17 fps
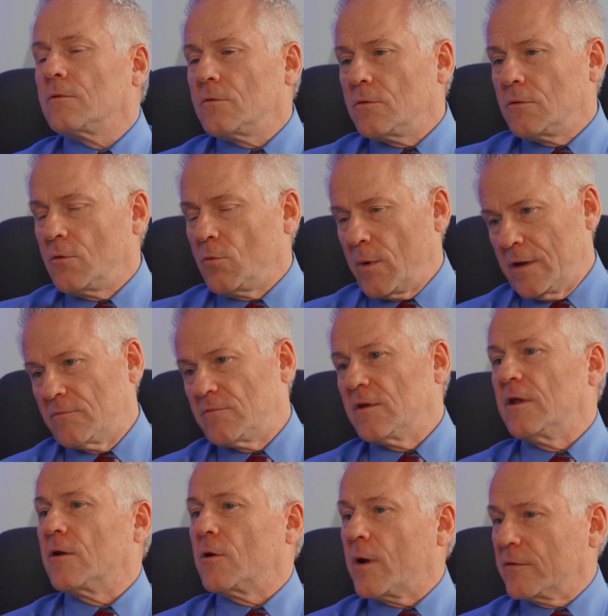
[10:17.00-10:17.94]
You raised an
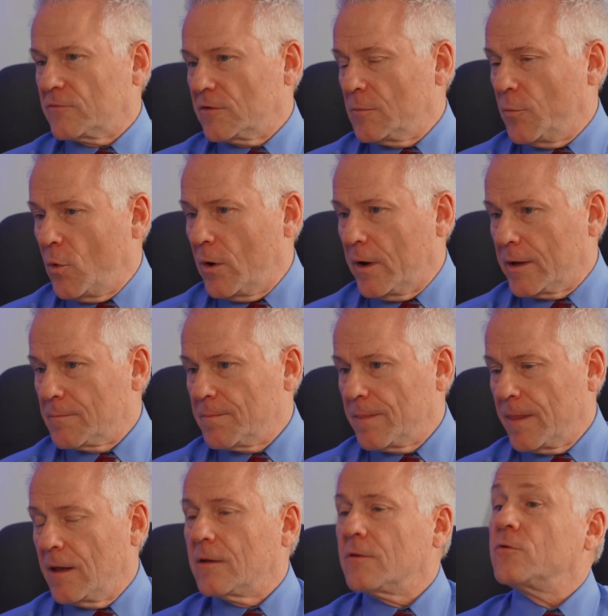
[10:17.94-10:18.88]
interesting point.
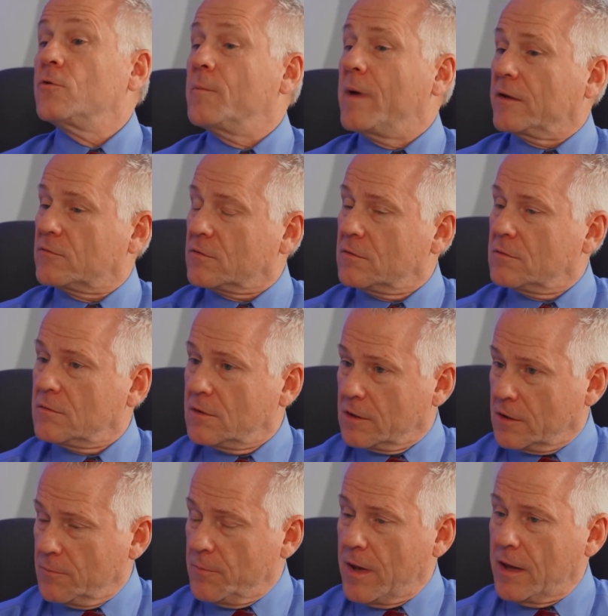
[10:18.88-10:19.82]
You mentioned the
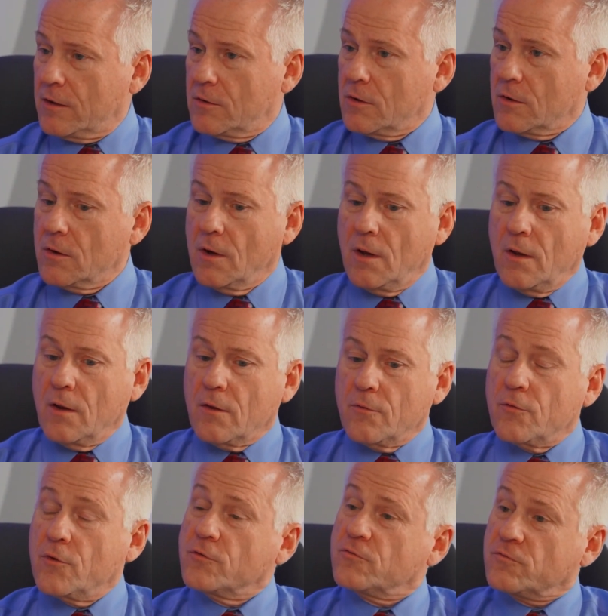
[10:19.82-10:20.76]
competitor.
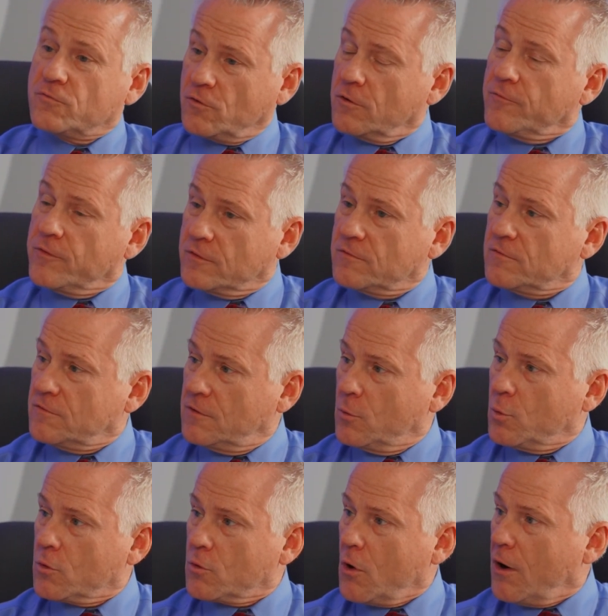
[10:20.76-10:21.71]
The services that
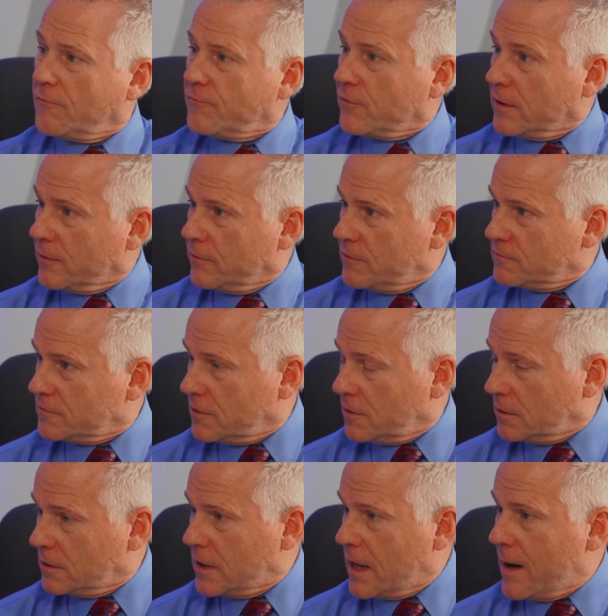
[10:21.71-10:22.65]
we're offering, this
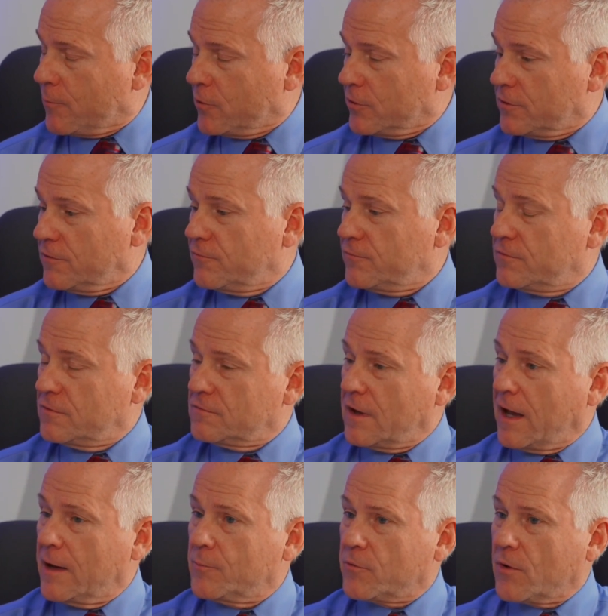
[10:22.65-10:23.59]
collaborative
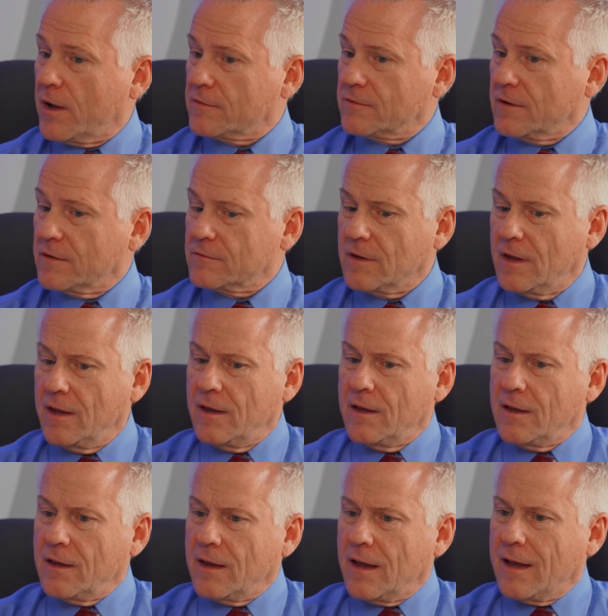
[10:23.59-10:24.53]
design process,
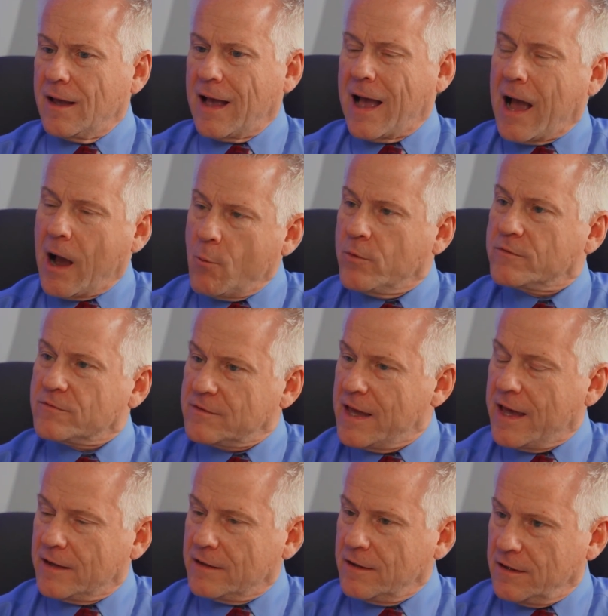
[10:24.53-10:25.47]
how is
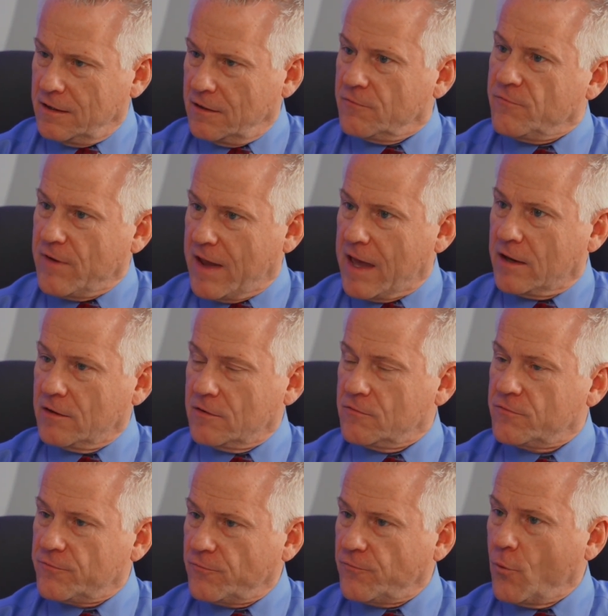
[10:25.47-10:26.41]
that an advantage
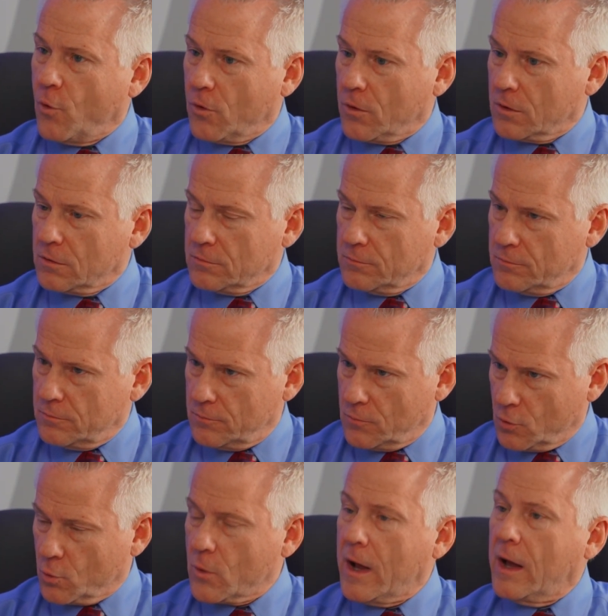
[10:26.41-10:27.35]
for
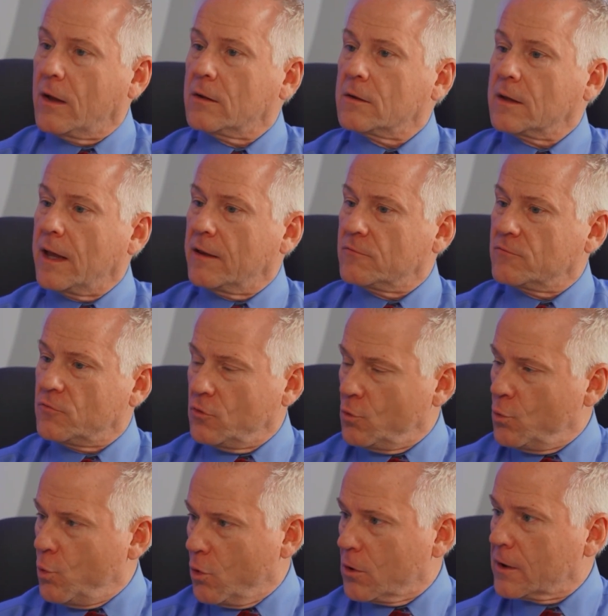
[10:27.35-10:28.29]
Morrell as you
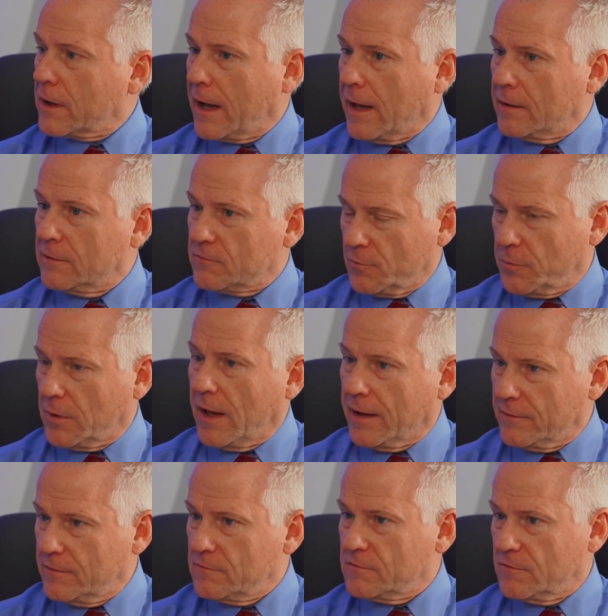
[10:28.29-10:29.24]
work on
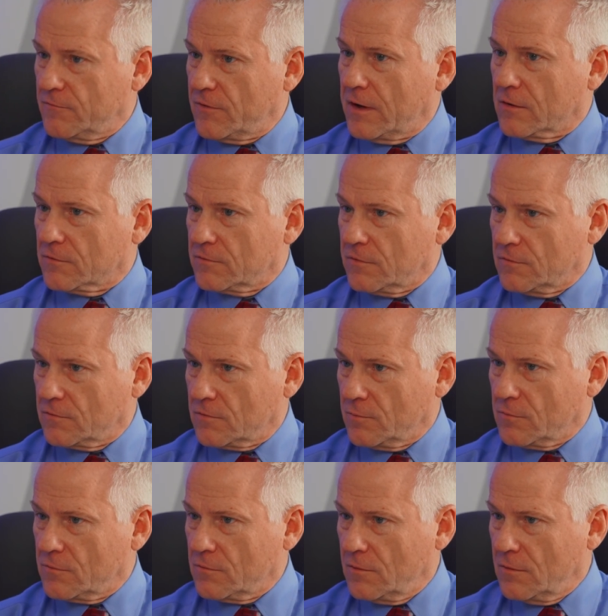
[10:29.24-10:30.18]
supplying these conveyor systems?